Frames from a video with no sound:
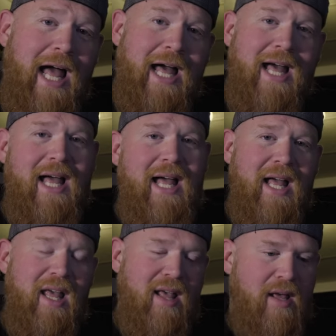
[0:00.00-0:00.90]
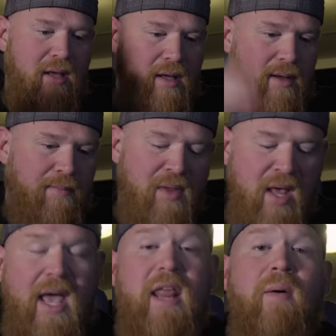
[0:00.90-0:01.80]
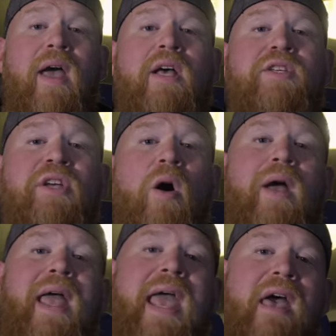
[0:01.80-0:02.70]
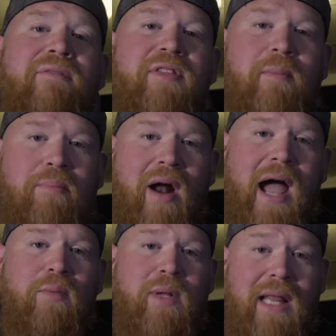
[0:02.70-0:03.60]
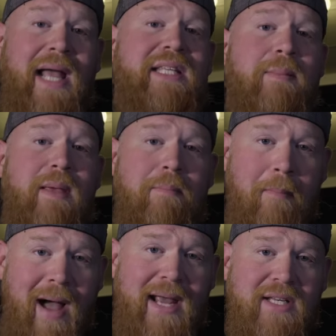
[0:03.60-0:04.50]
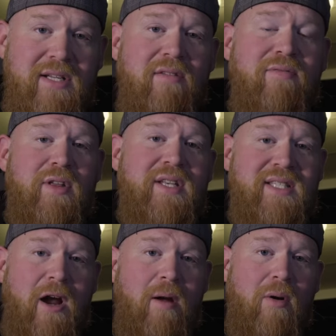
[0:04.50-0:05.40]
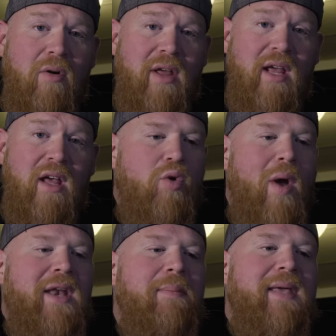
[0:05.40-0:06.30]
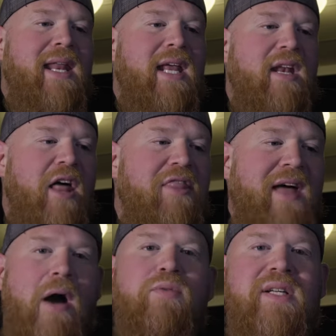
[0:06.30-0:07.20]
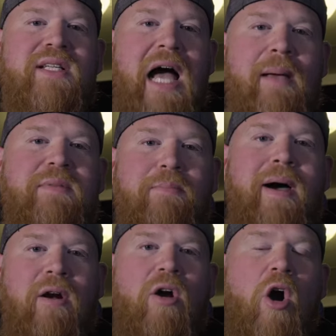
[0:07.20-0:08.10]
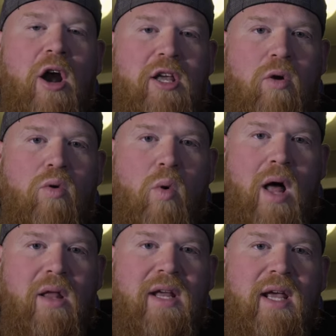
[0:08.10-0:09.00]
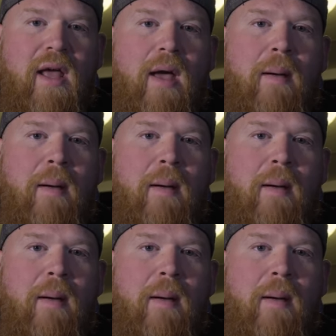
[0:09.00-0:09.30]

Ha ha ha. Uh, anyway, so if the bride would like to be mic'd for the ceremony, you end up getting a thousand times better audio quality